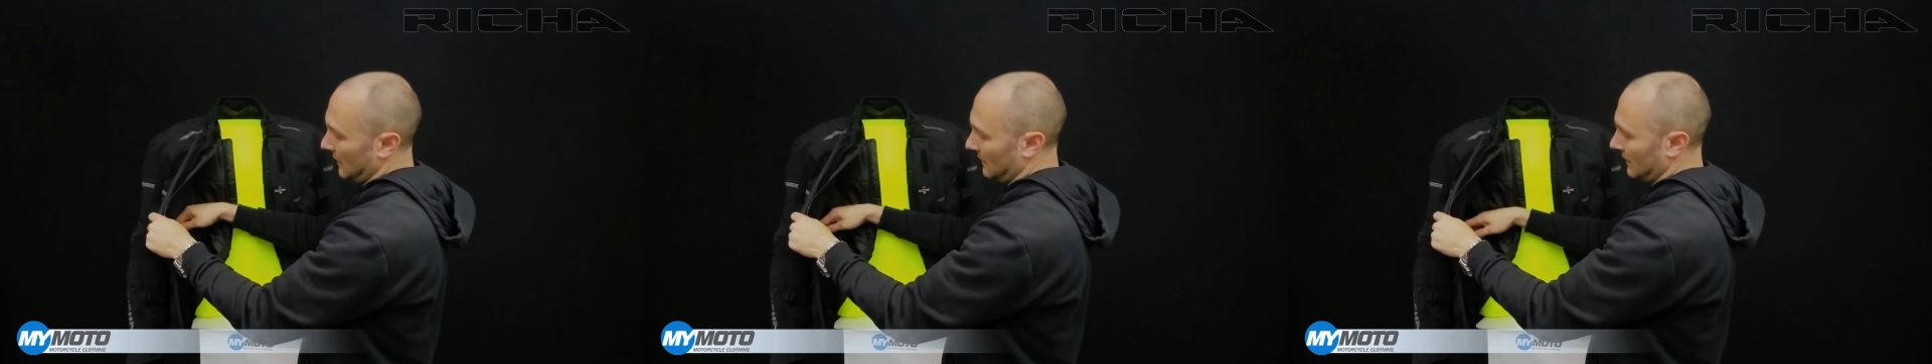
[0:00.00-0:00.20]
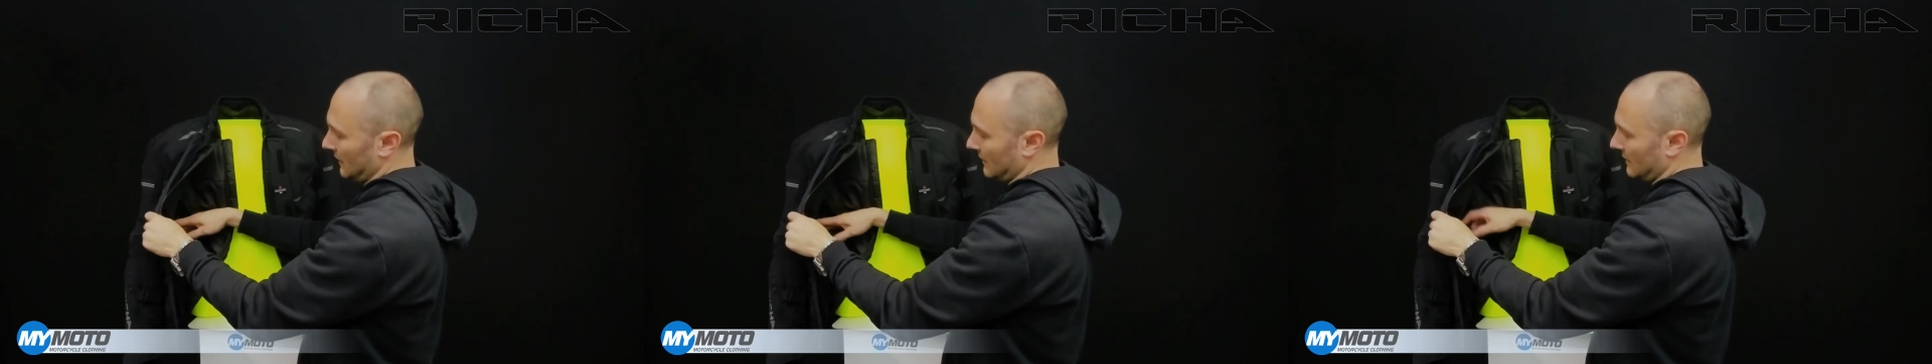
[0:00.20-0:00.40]

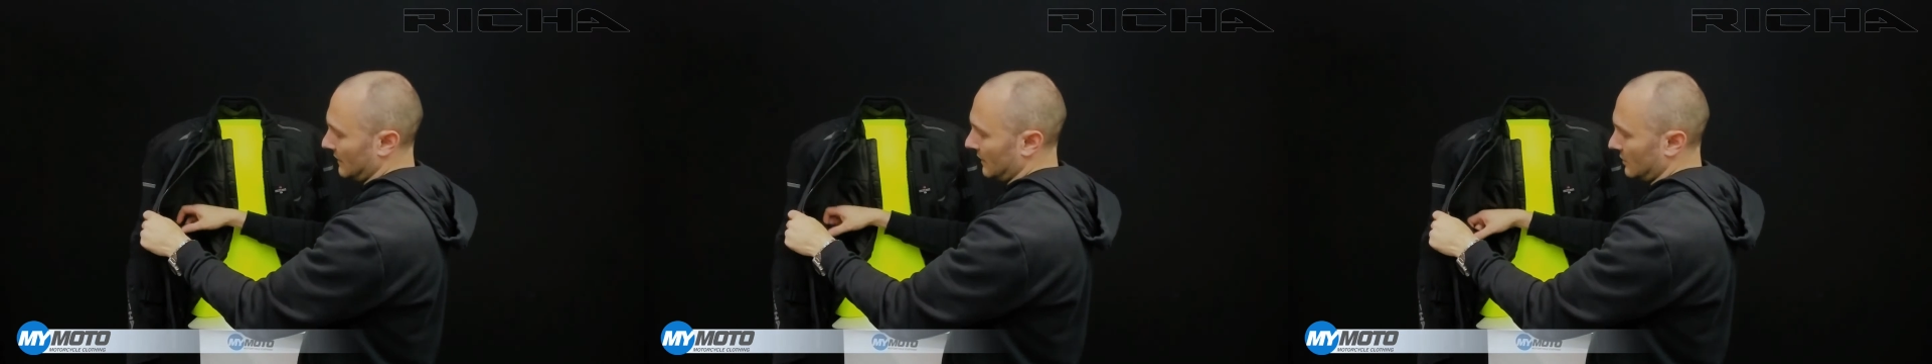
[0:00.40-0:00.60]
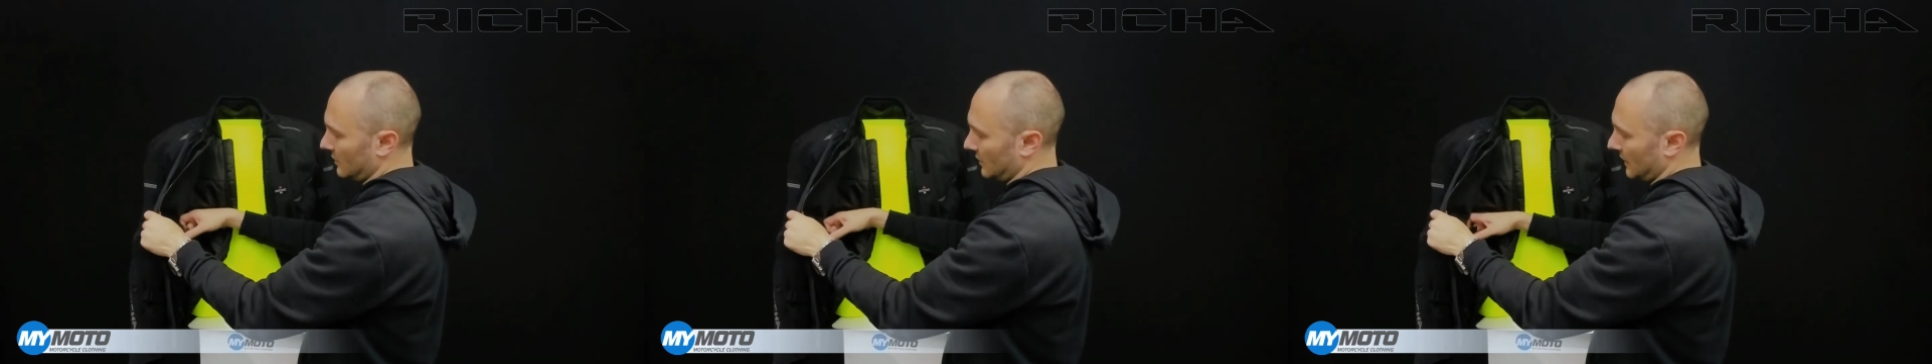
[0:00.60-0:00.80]

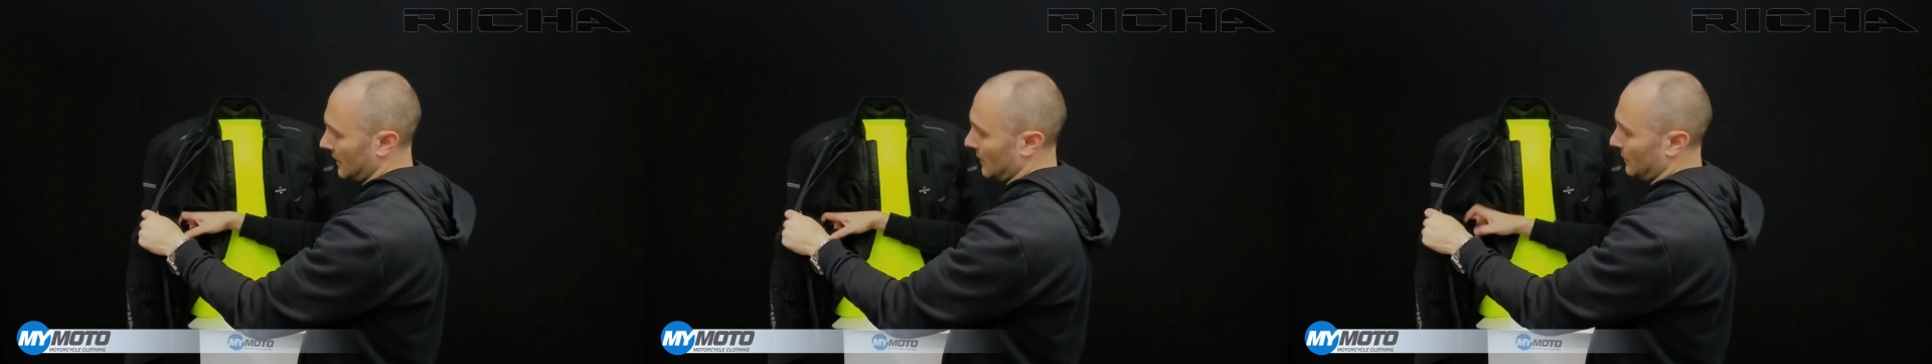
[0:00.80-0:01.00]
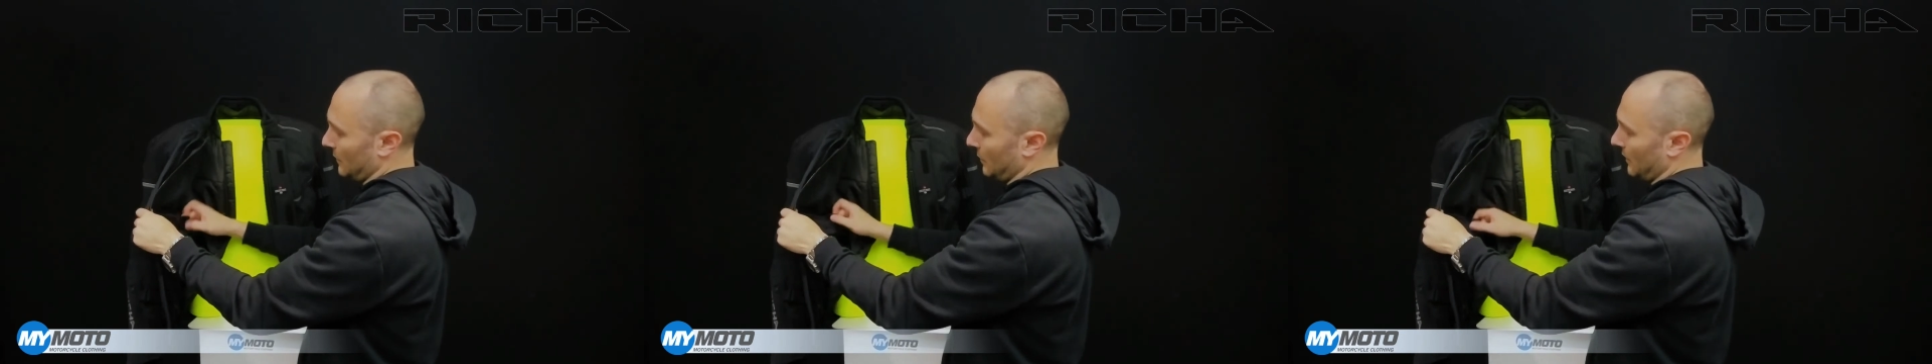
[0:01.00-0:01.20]
destination
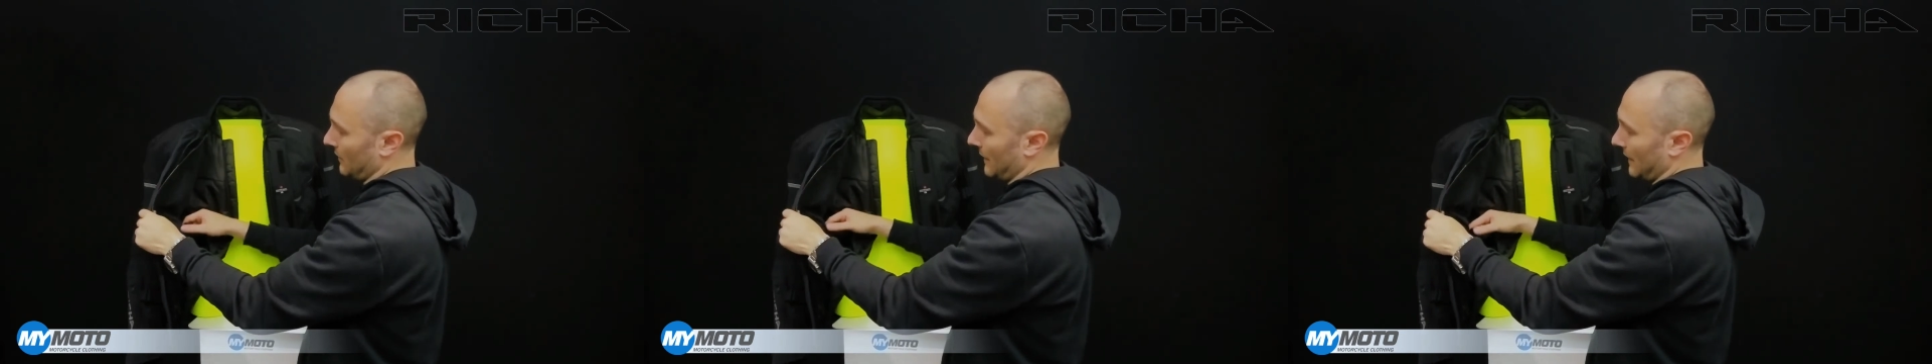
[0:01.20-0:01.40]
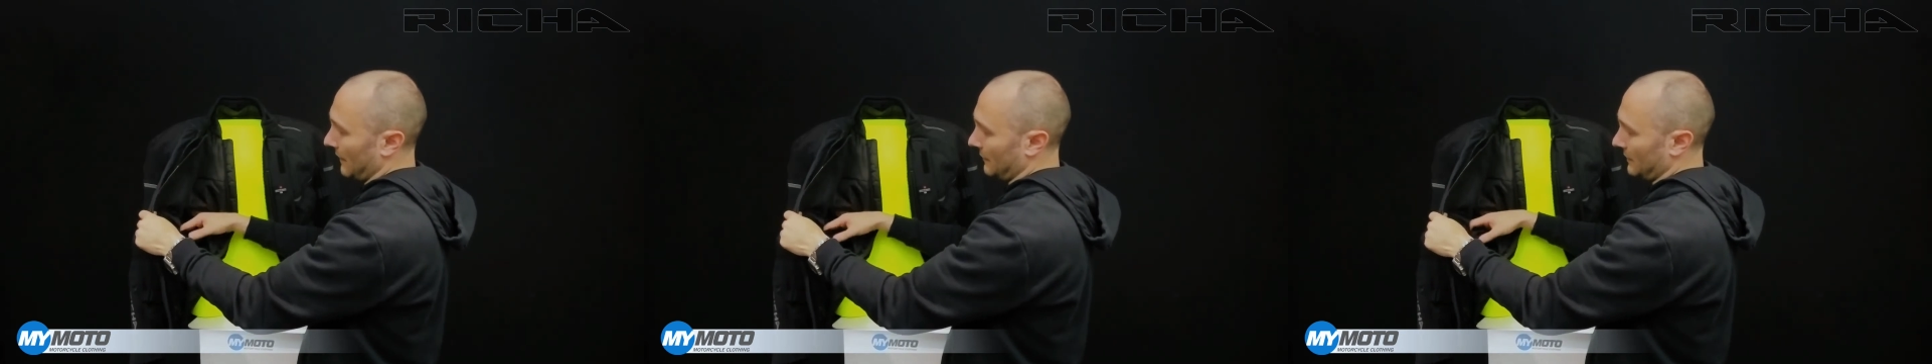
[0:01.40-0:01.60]
layer, but we
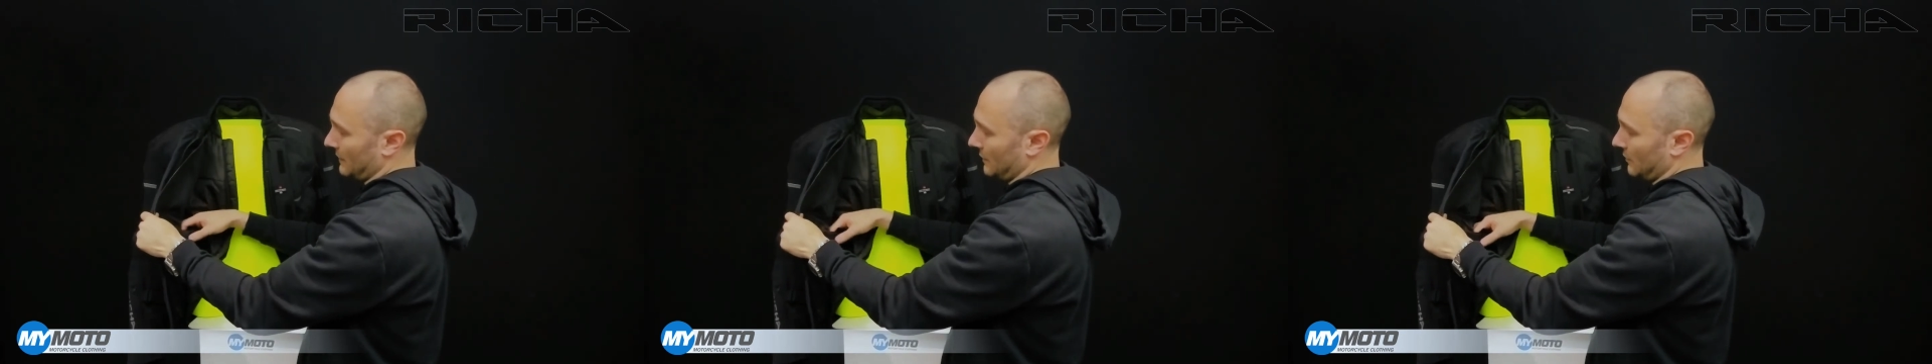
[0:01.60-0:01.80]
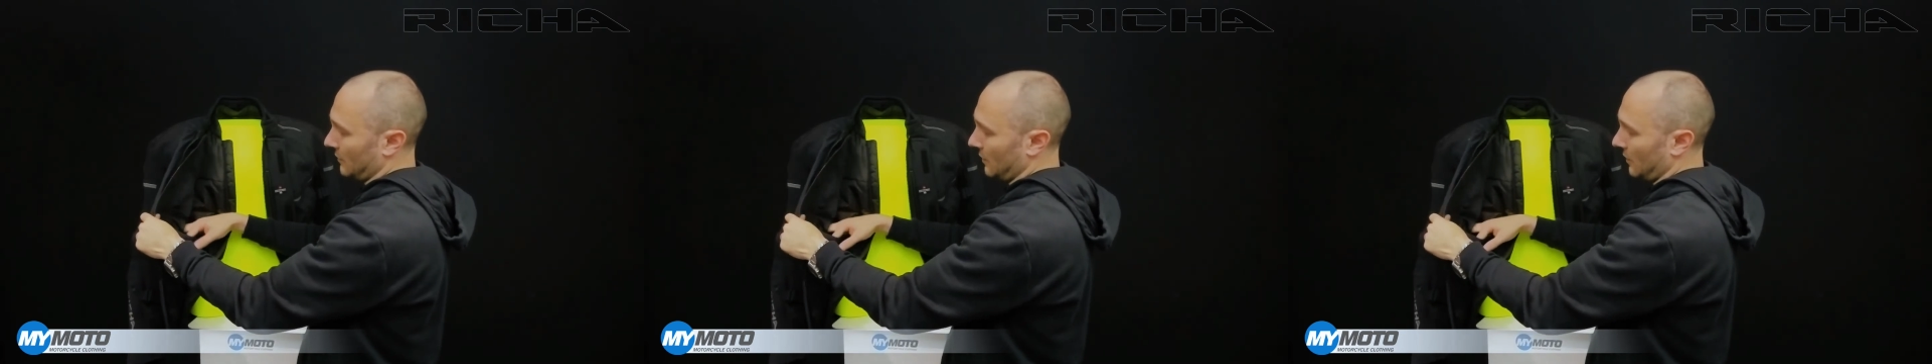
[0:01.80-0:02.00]
have
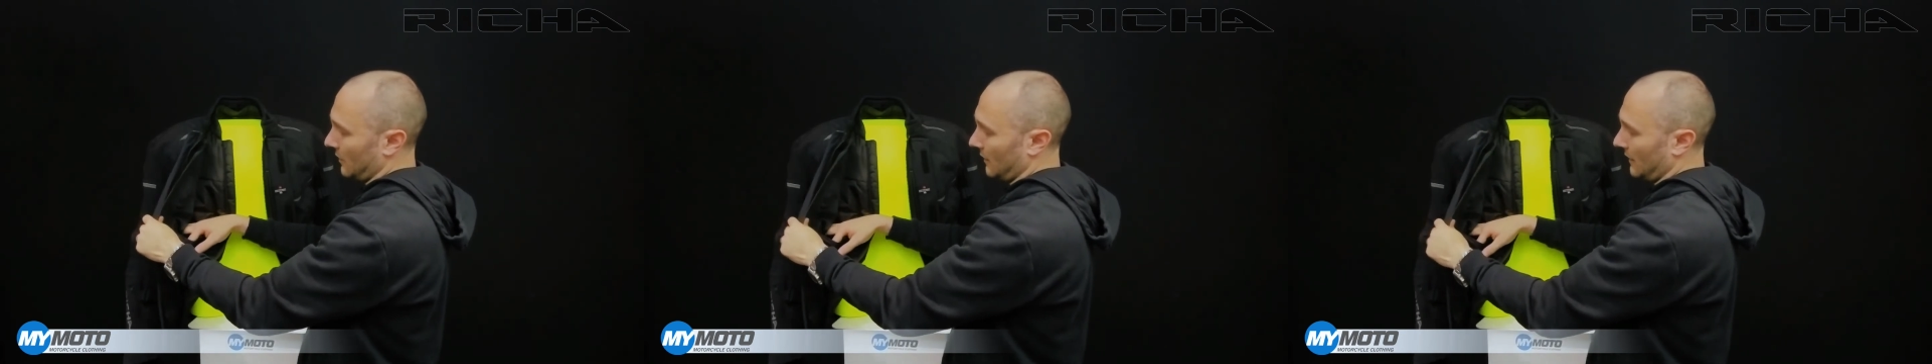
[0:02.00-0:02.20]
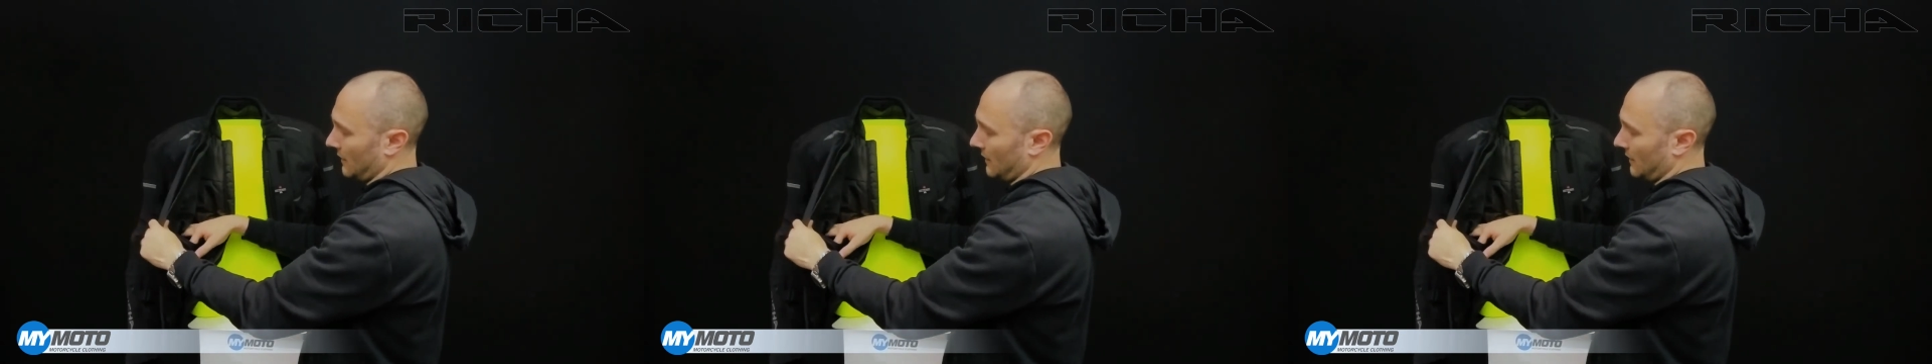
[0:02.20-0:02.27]
still got